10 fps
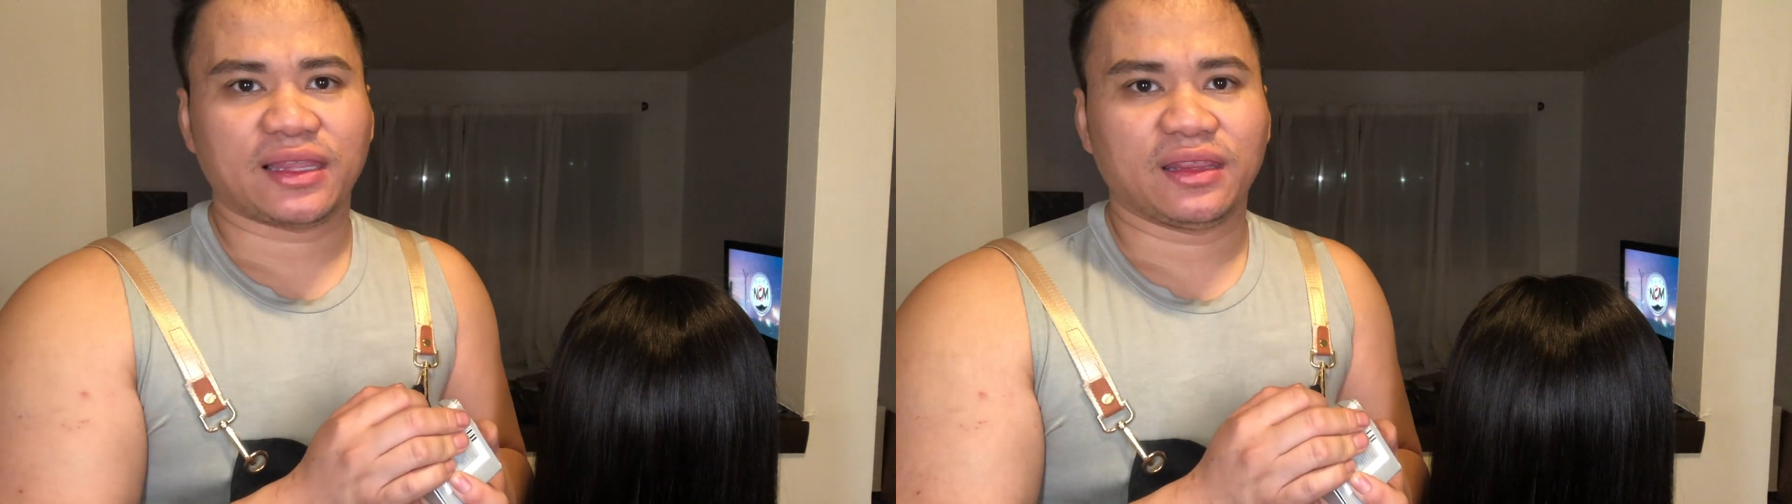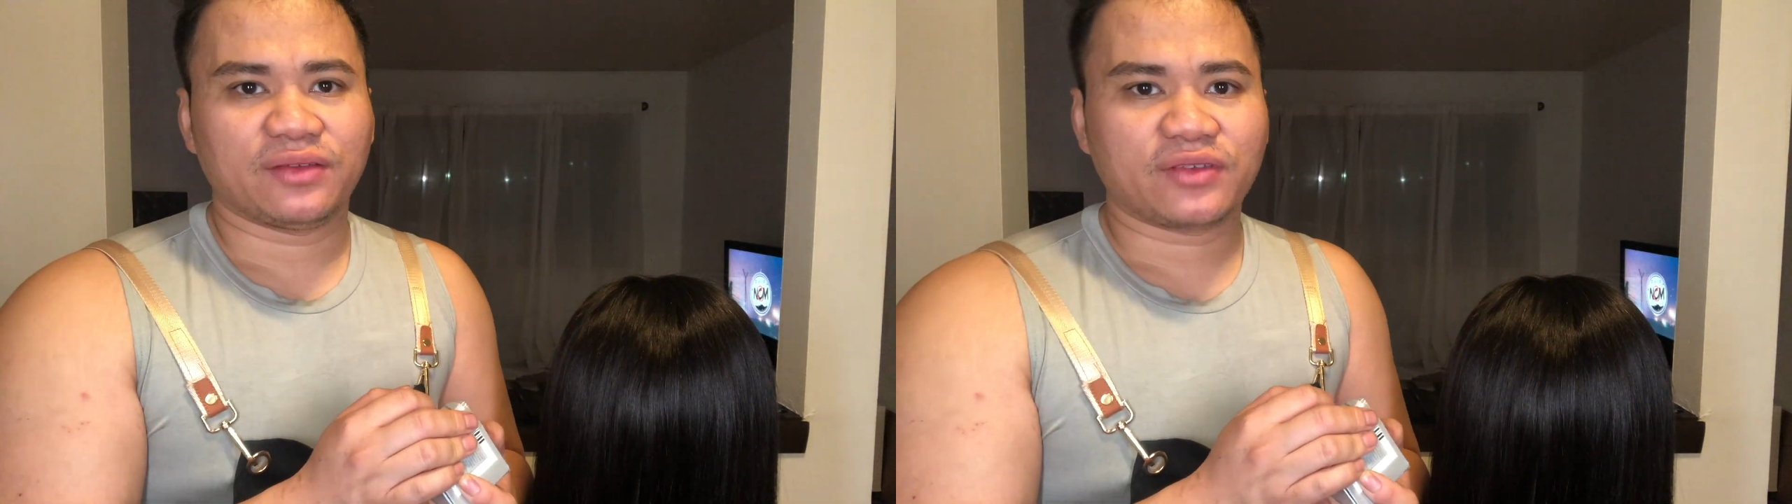I
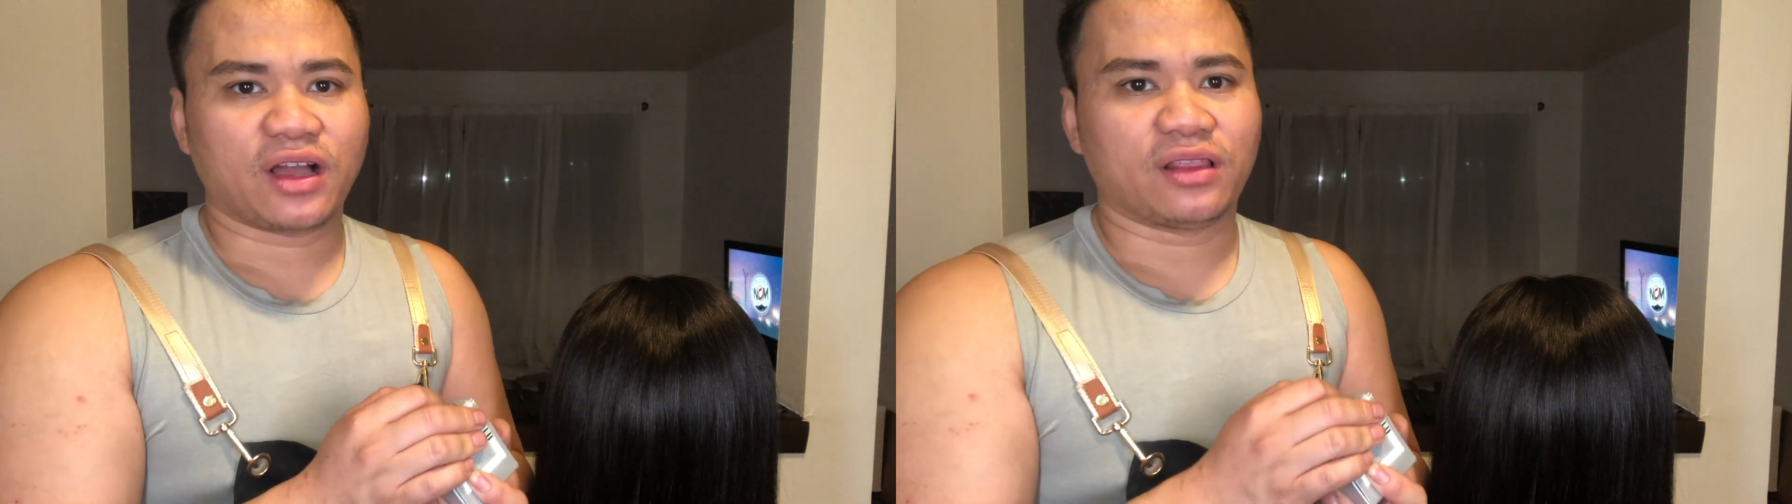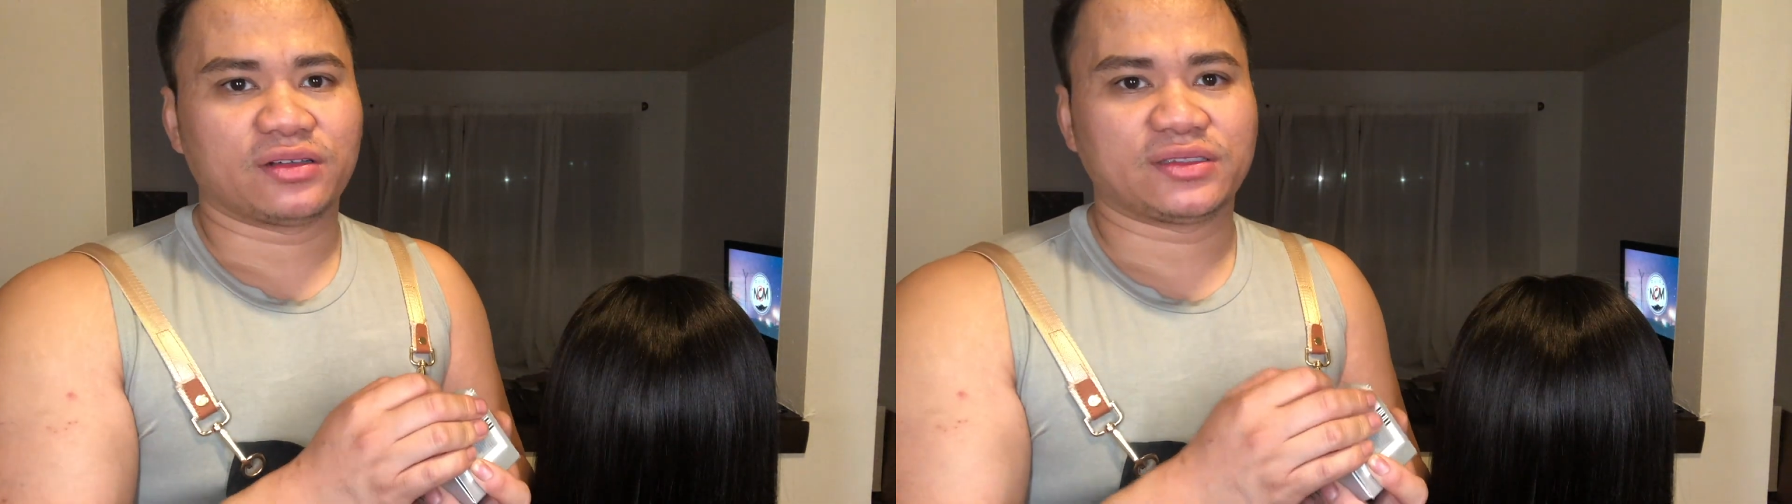love
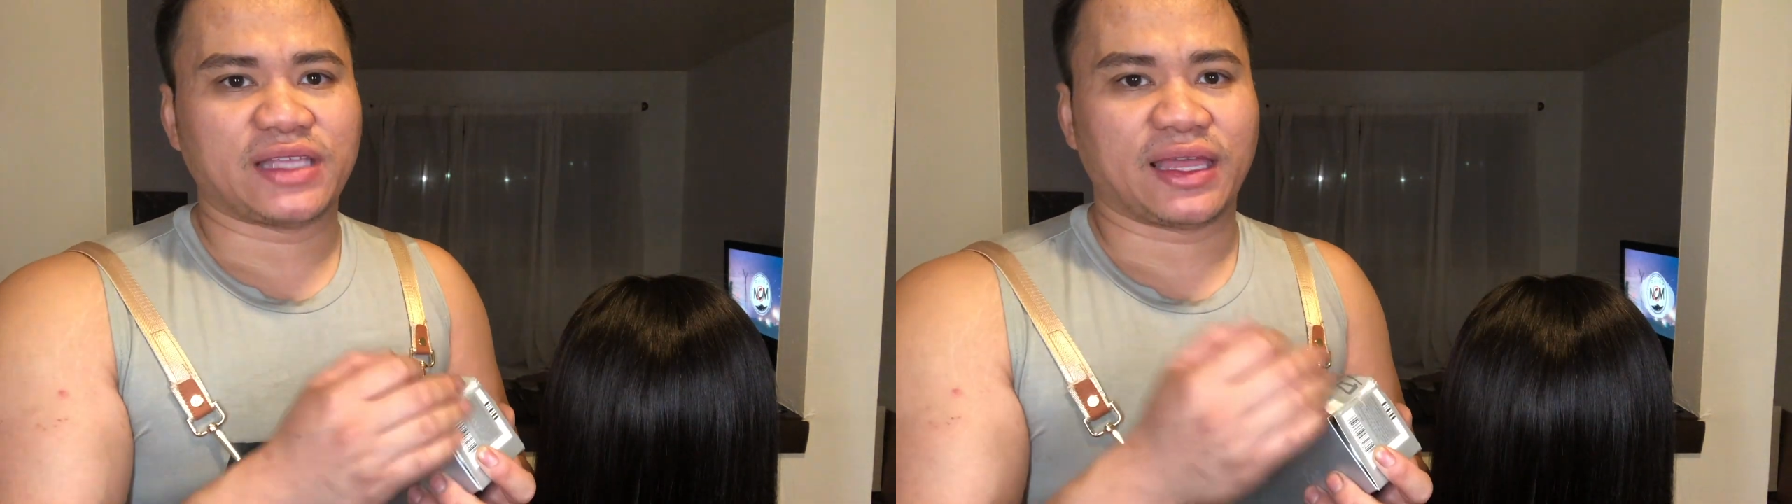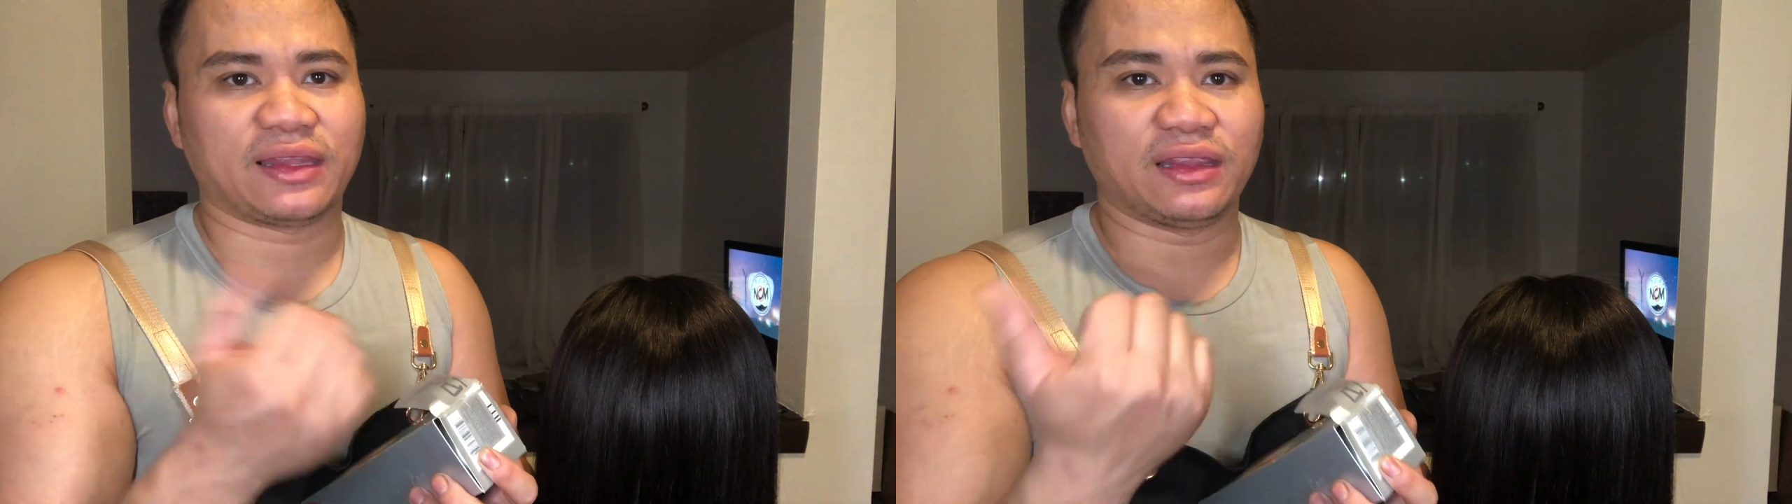colors
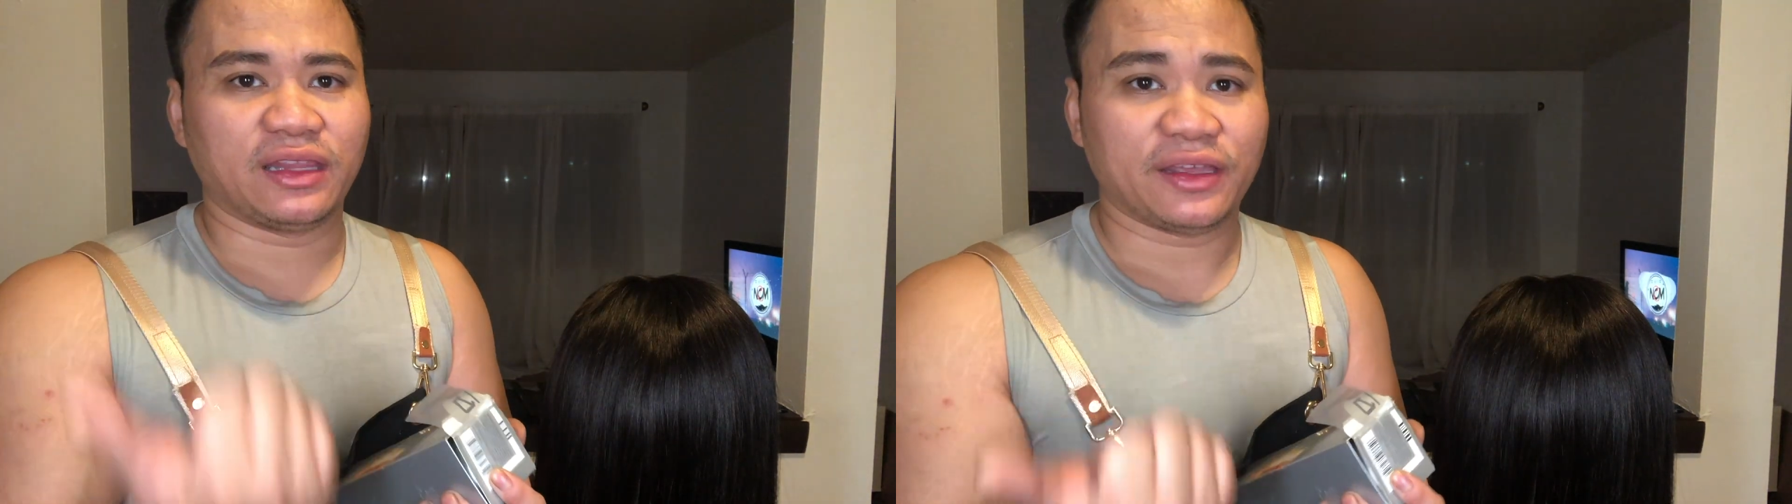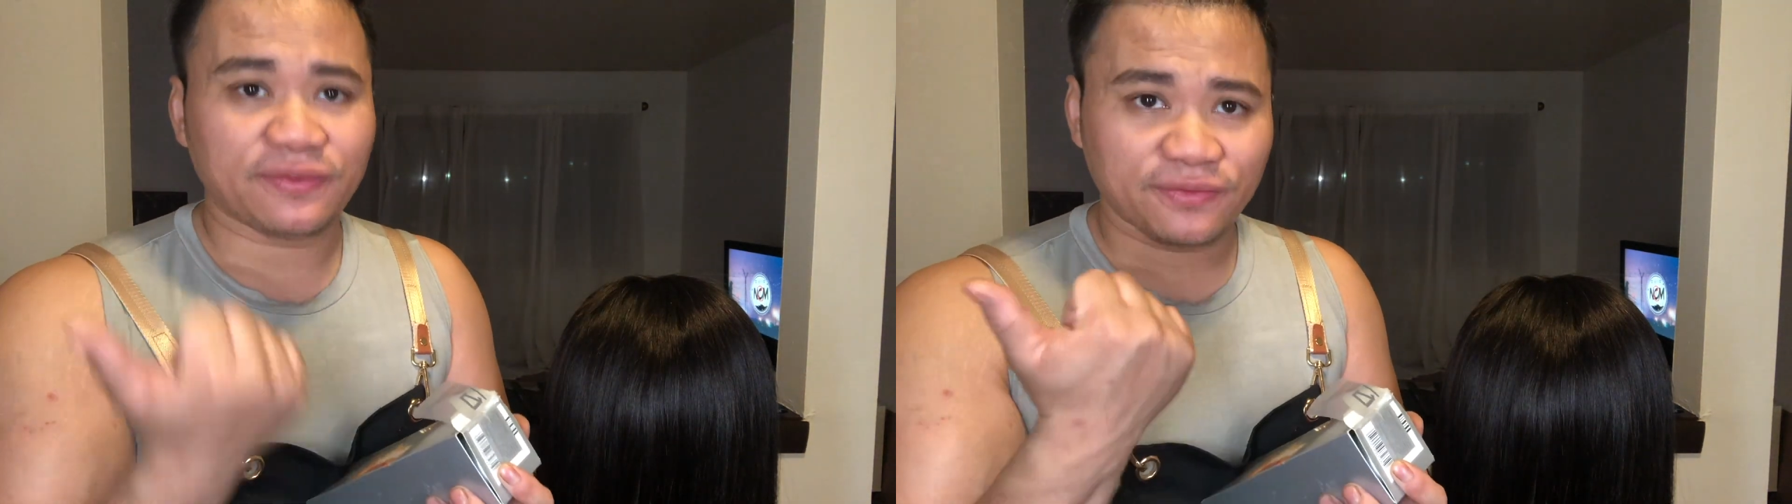that
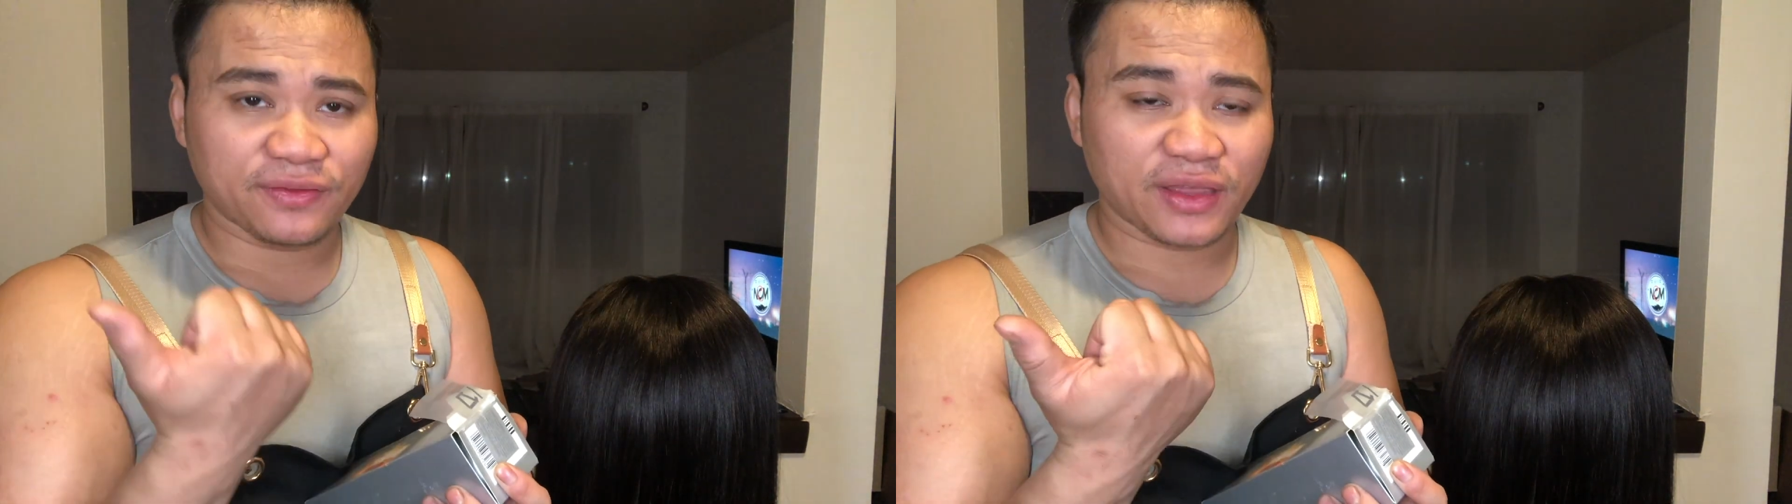lift